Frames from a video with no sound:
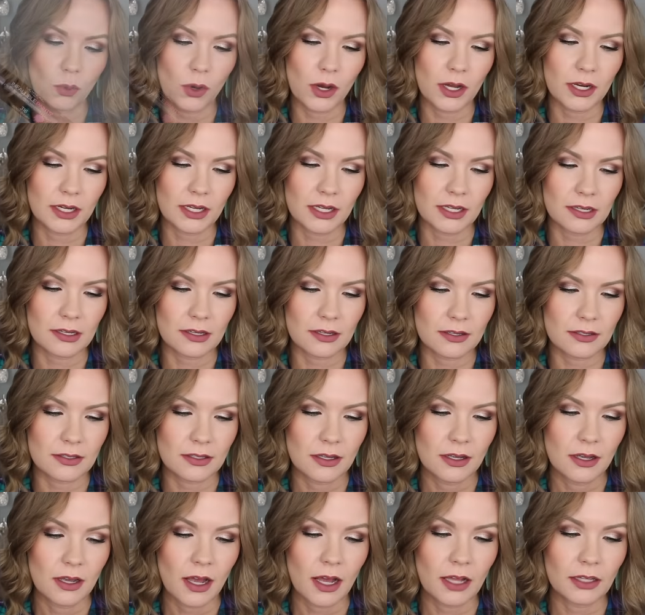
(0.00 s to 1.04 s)
one is
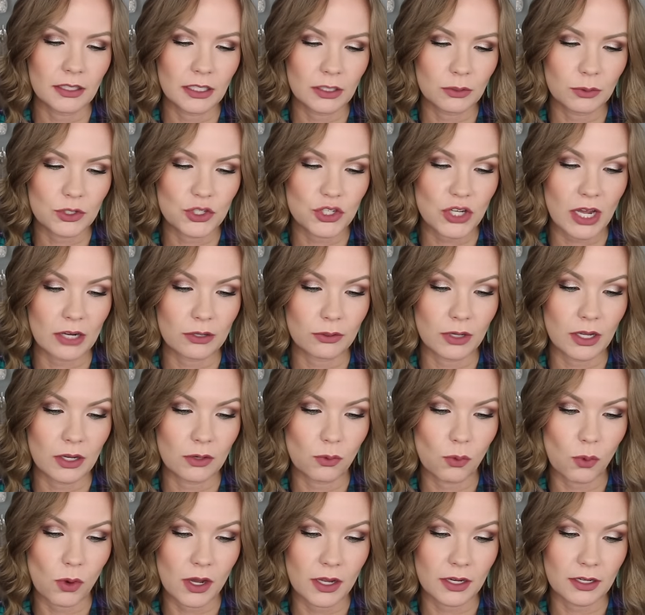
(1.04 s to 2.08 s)
a liquid shadow
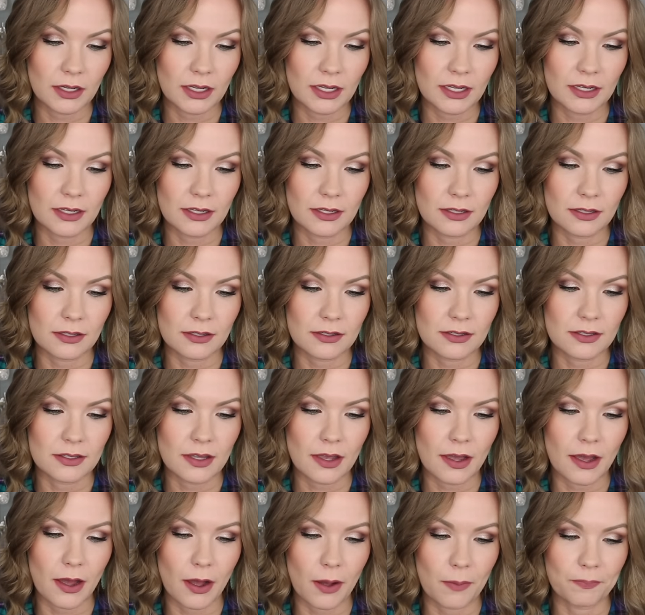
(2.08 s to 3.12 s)
and one is
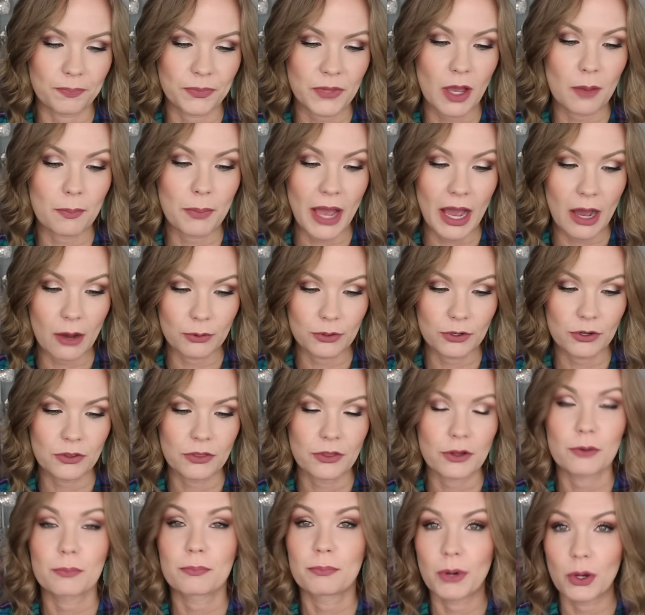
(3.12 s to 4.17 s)
a powder.
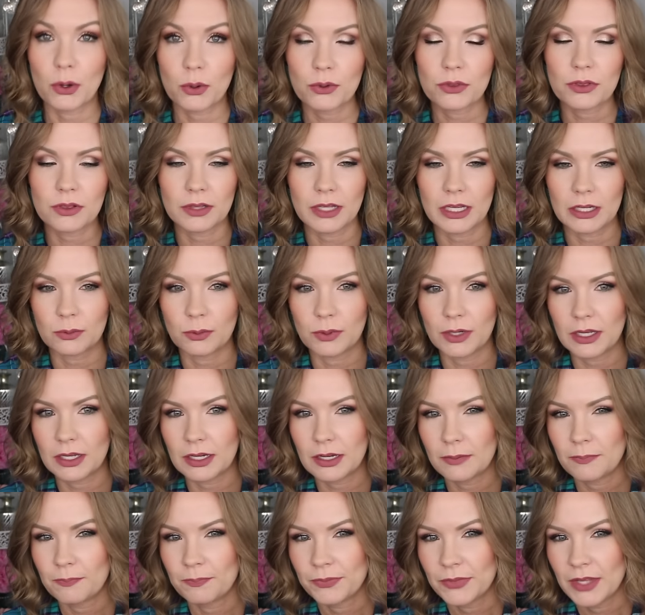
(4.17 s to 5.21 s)
They're both
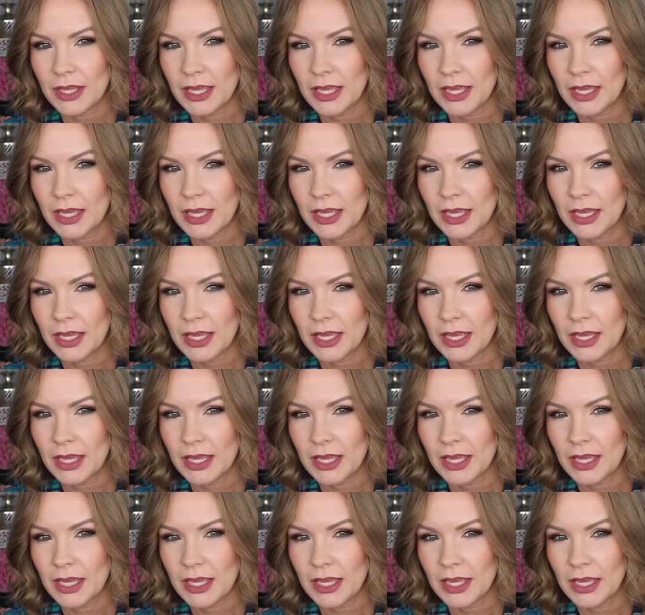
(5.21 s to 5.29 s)
liquid.